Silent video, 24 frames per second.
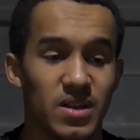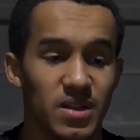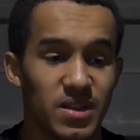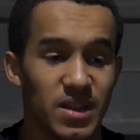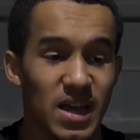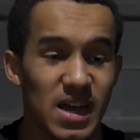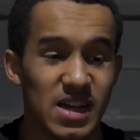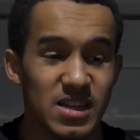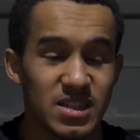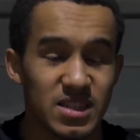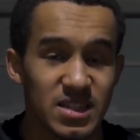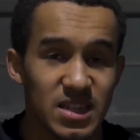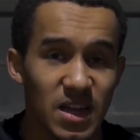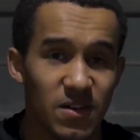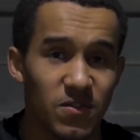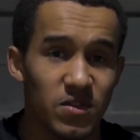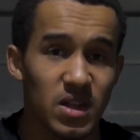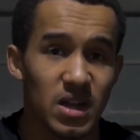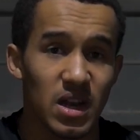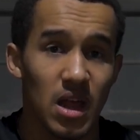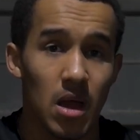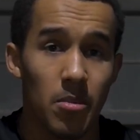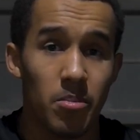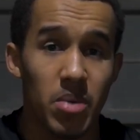That is
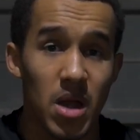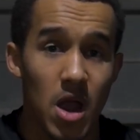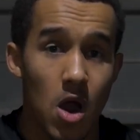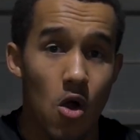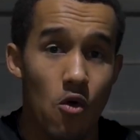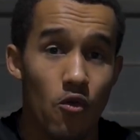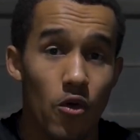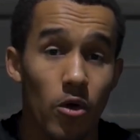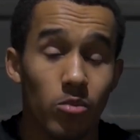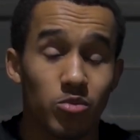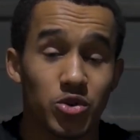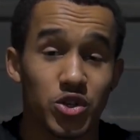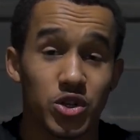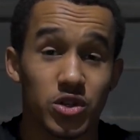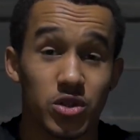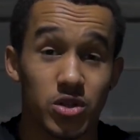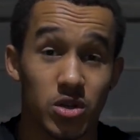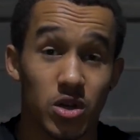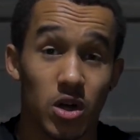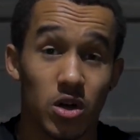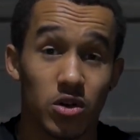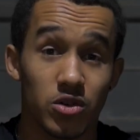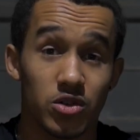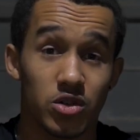definitely a better option to
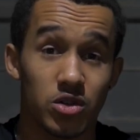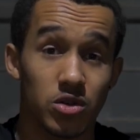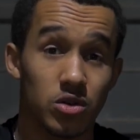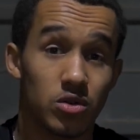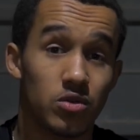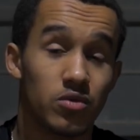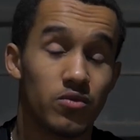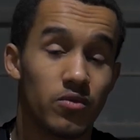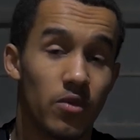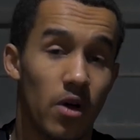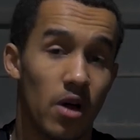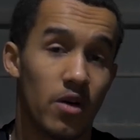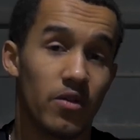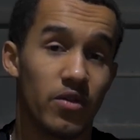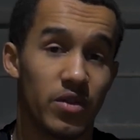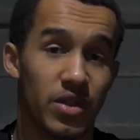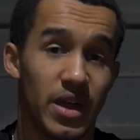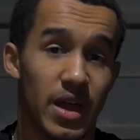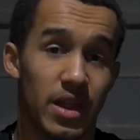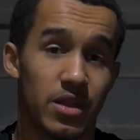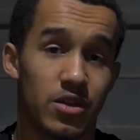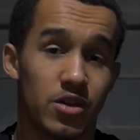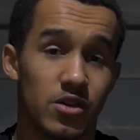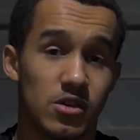go to rather
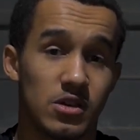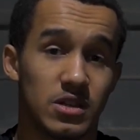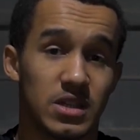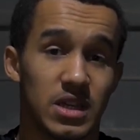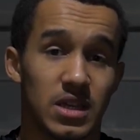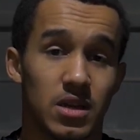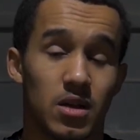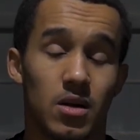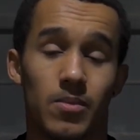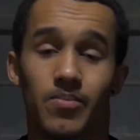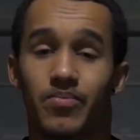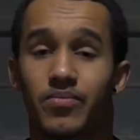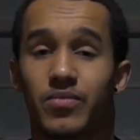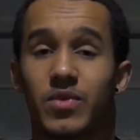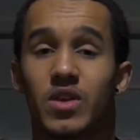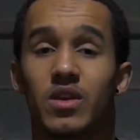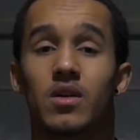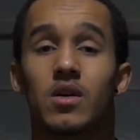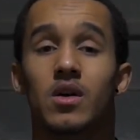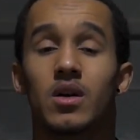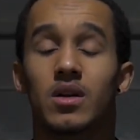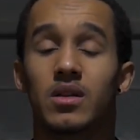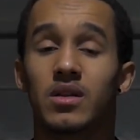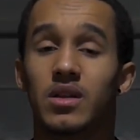than using
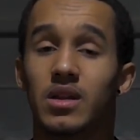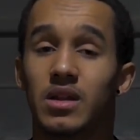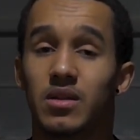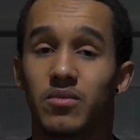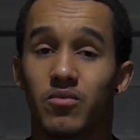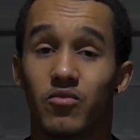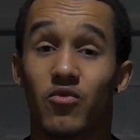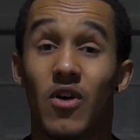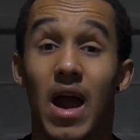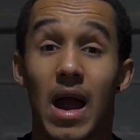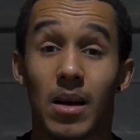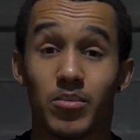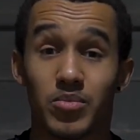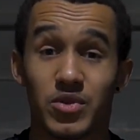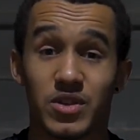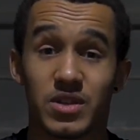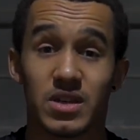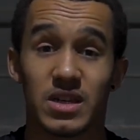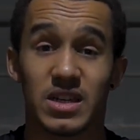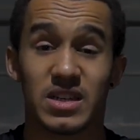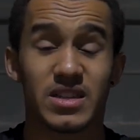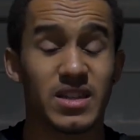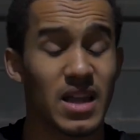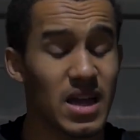wraps.
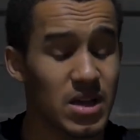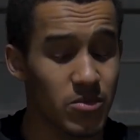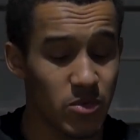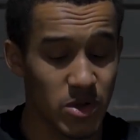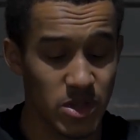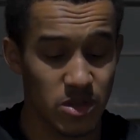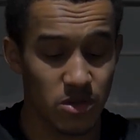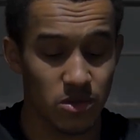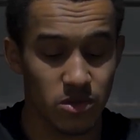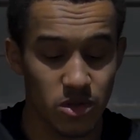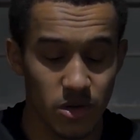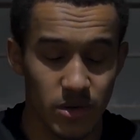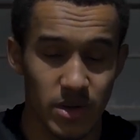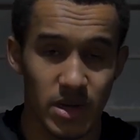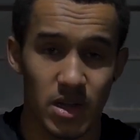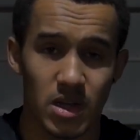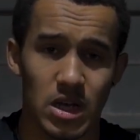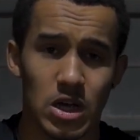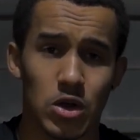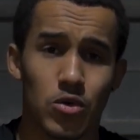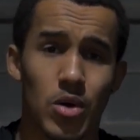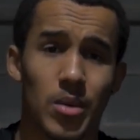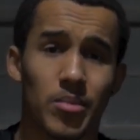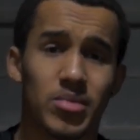It's like when you're doing
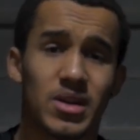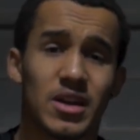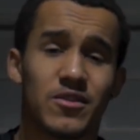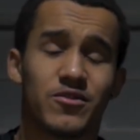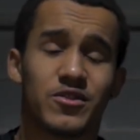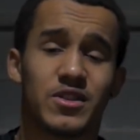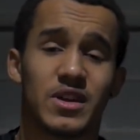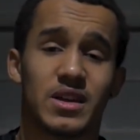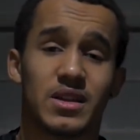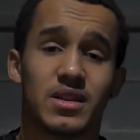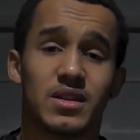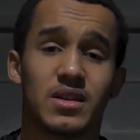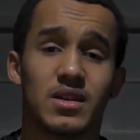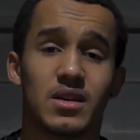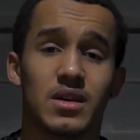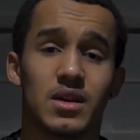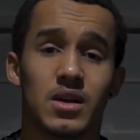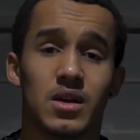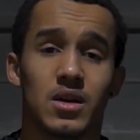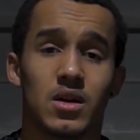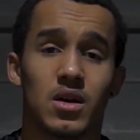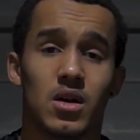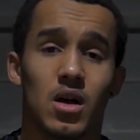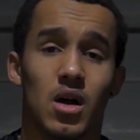a quick lifting
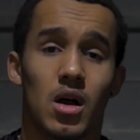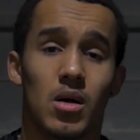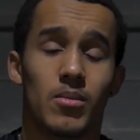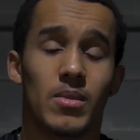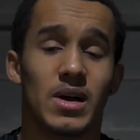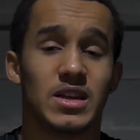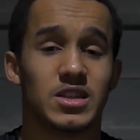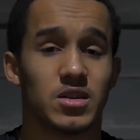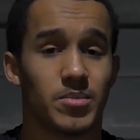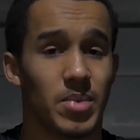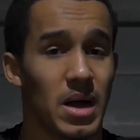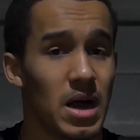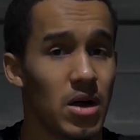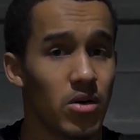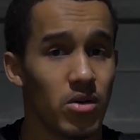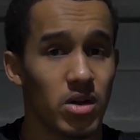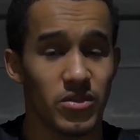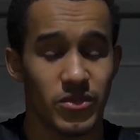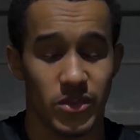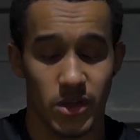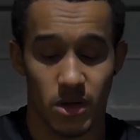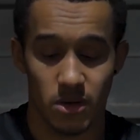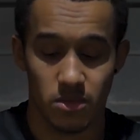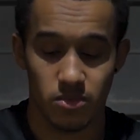as a
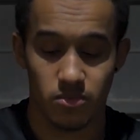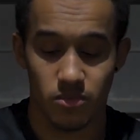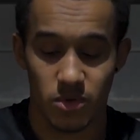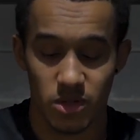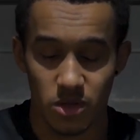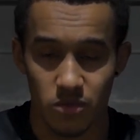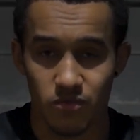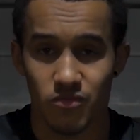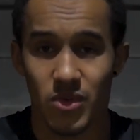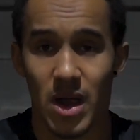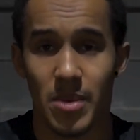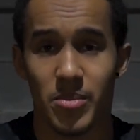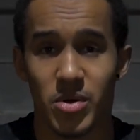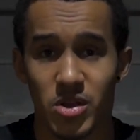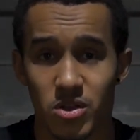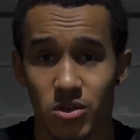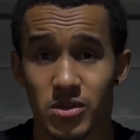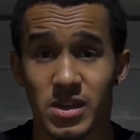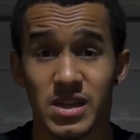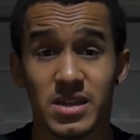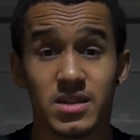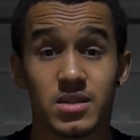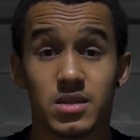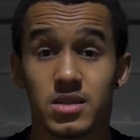powerlifter, when you're wrapping your
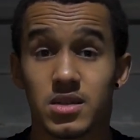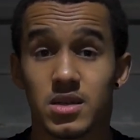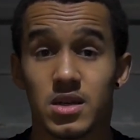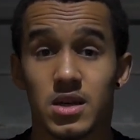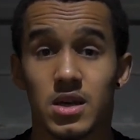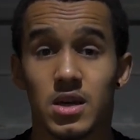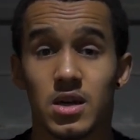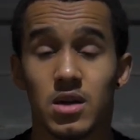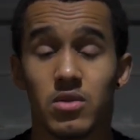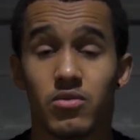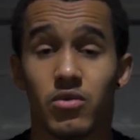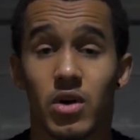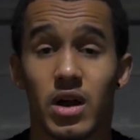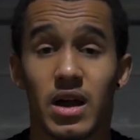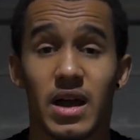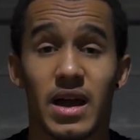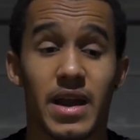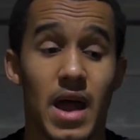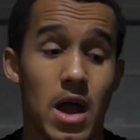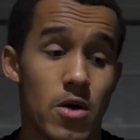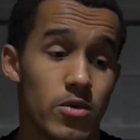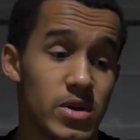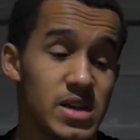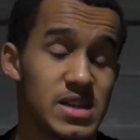knees, right, and
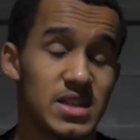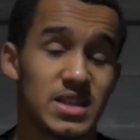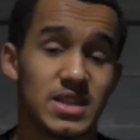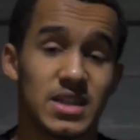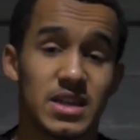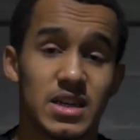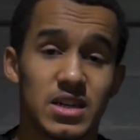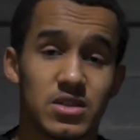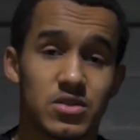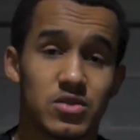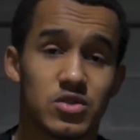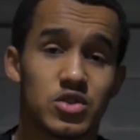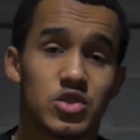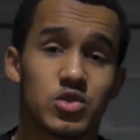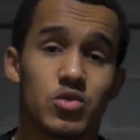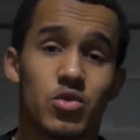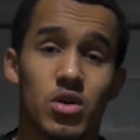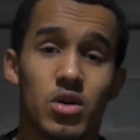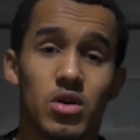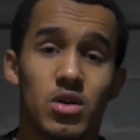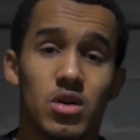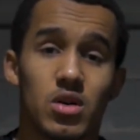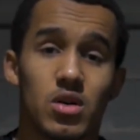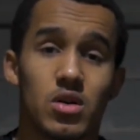how easy it is on
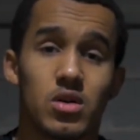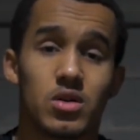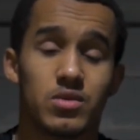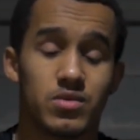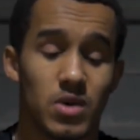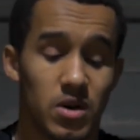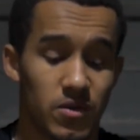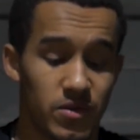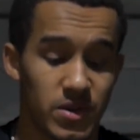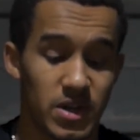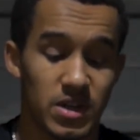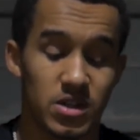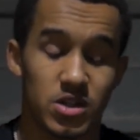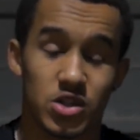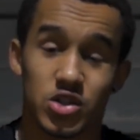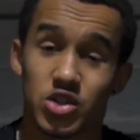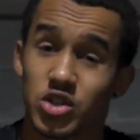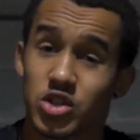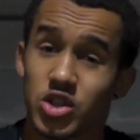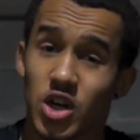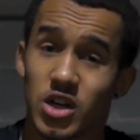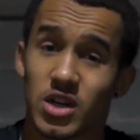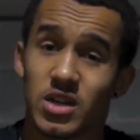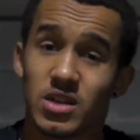squat, rather than
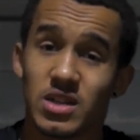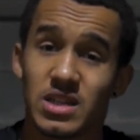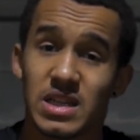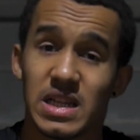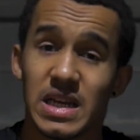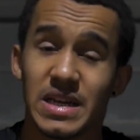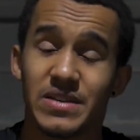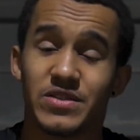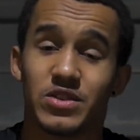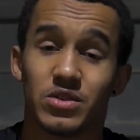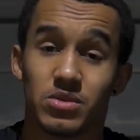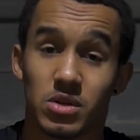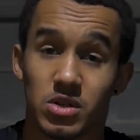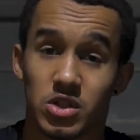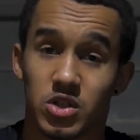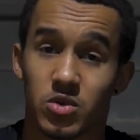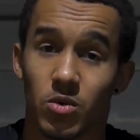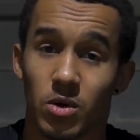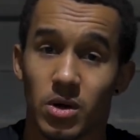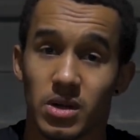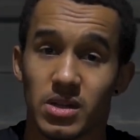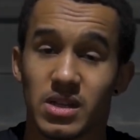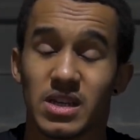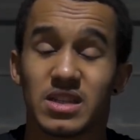just chucking sleeves on and
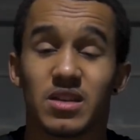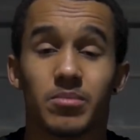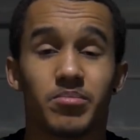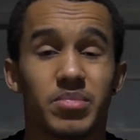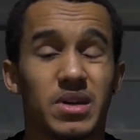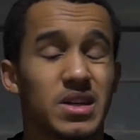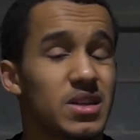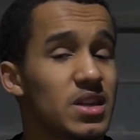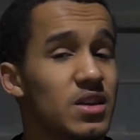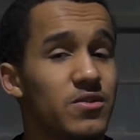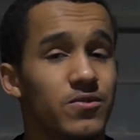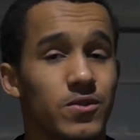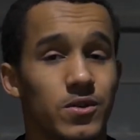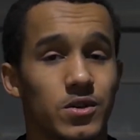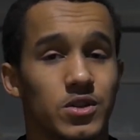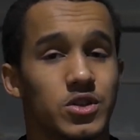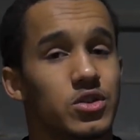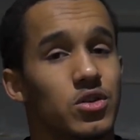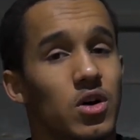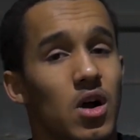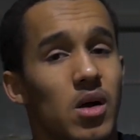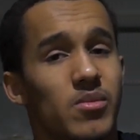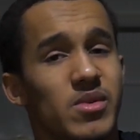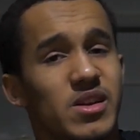squat. There's a big difference,
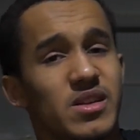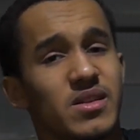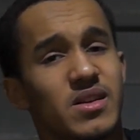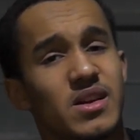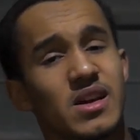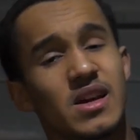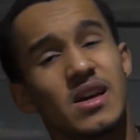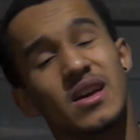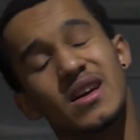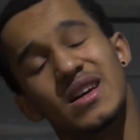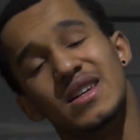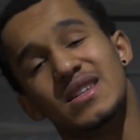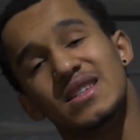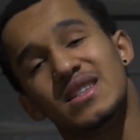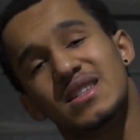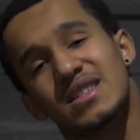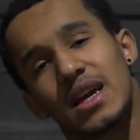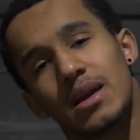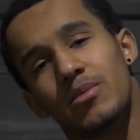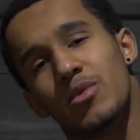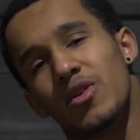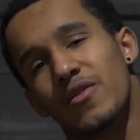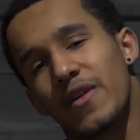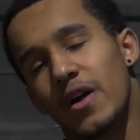you know what I mean? It's the
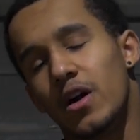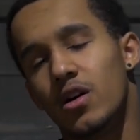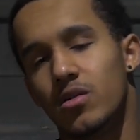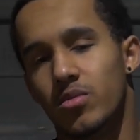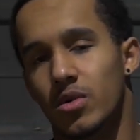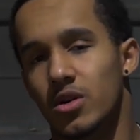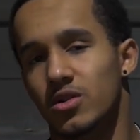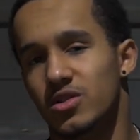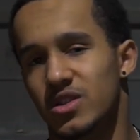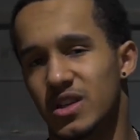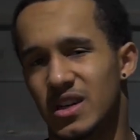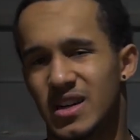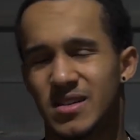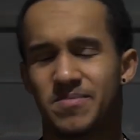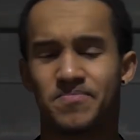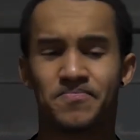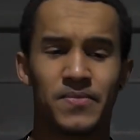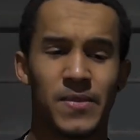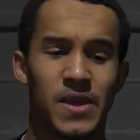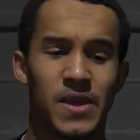same with elbows, yeah?